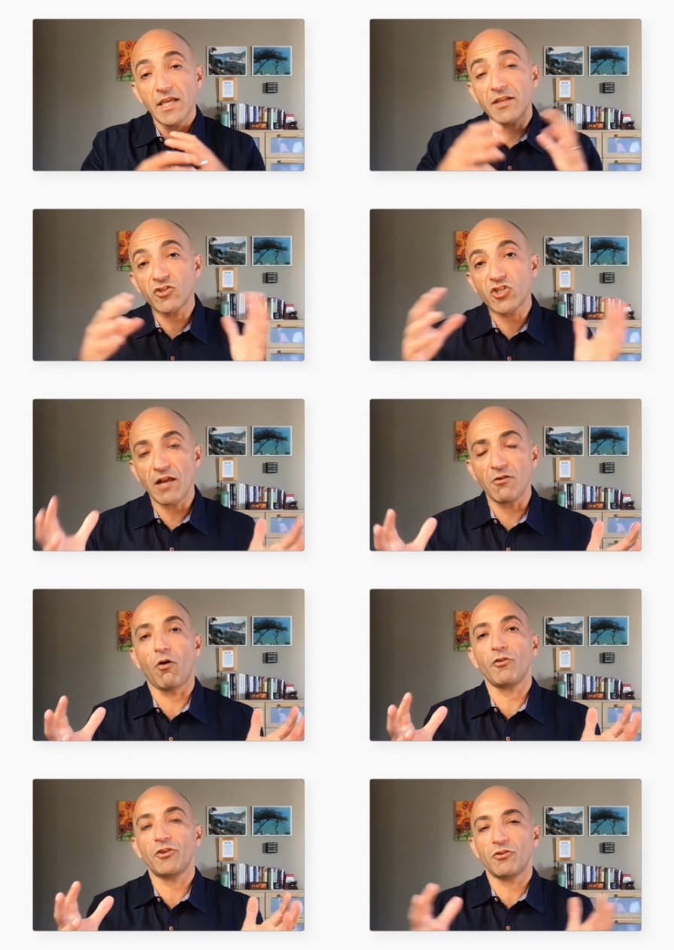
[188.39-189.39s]
In
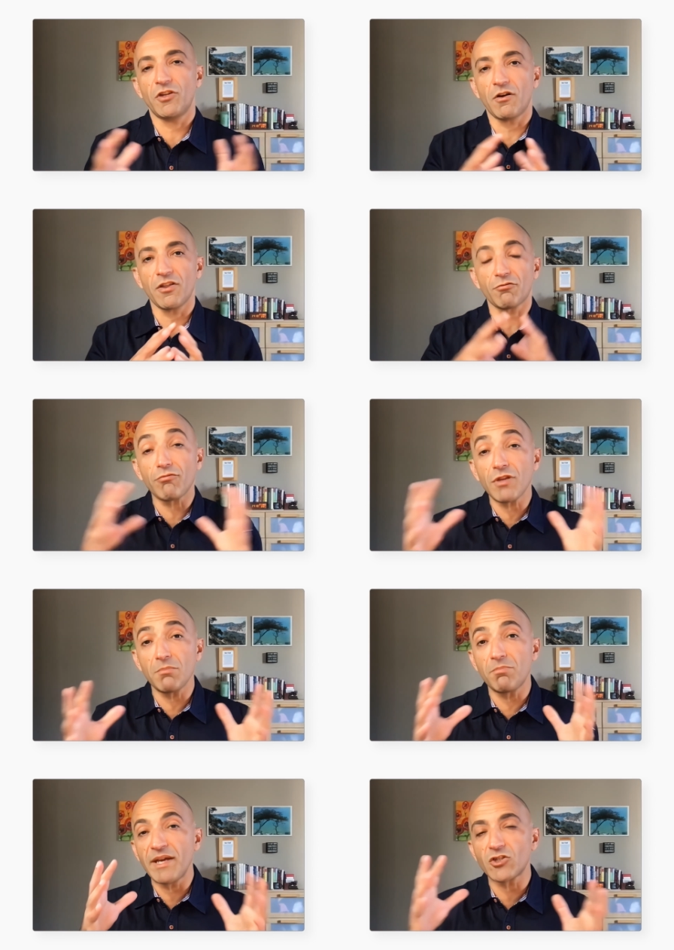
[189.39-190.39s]
general, you know, there are
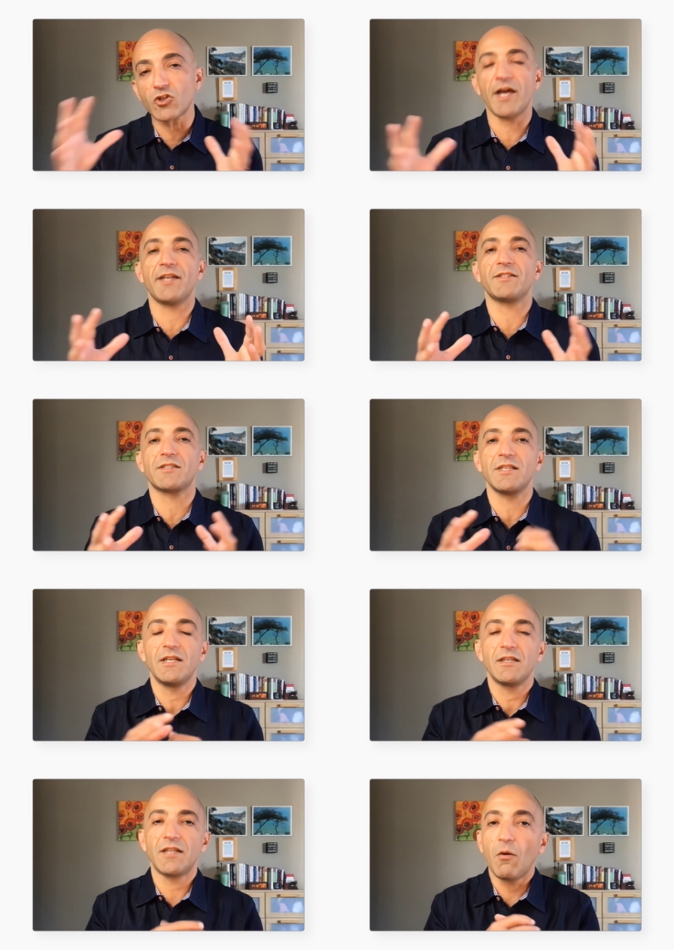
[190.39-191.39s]
three big trends
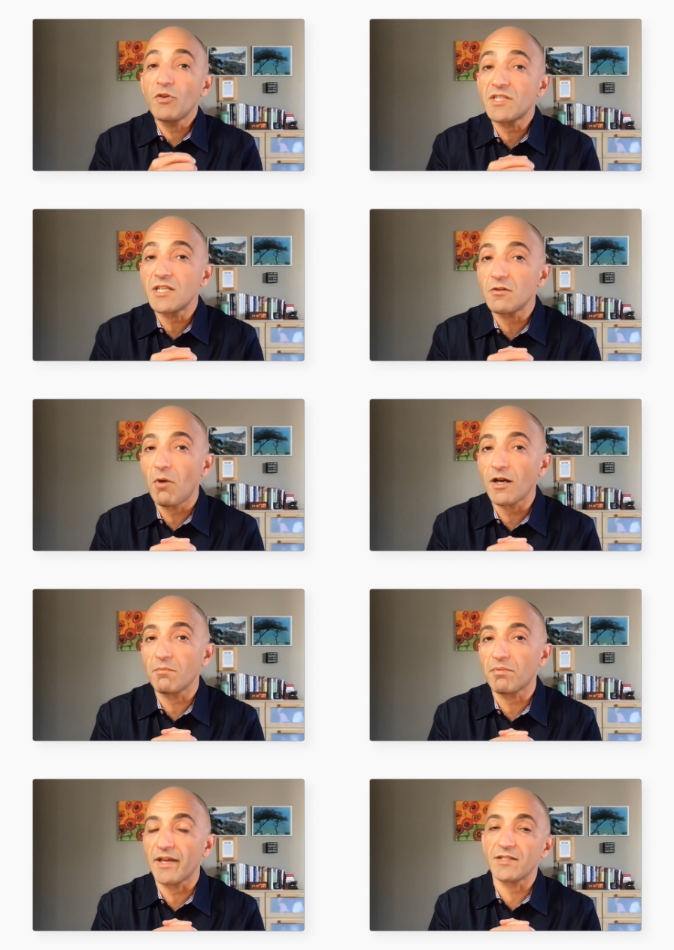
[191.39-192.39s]
that we see in the
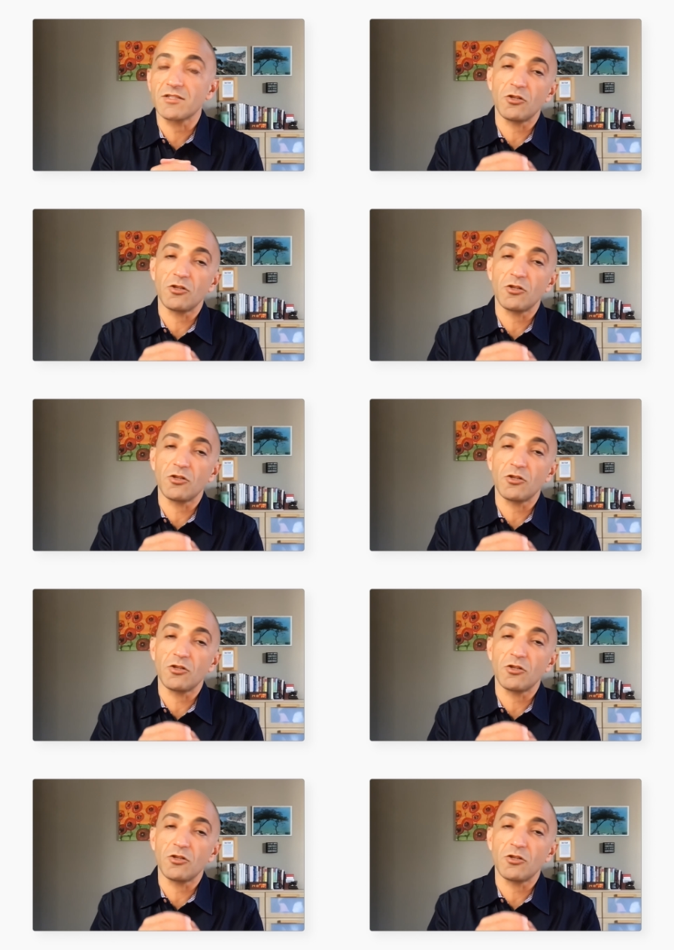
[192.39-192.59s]
marketplace.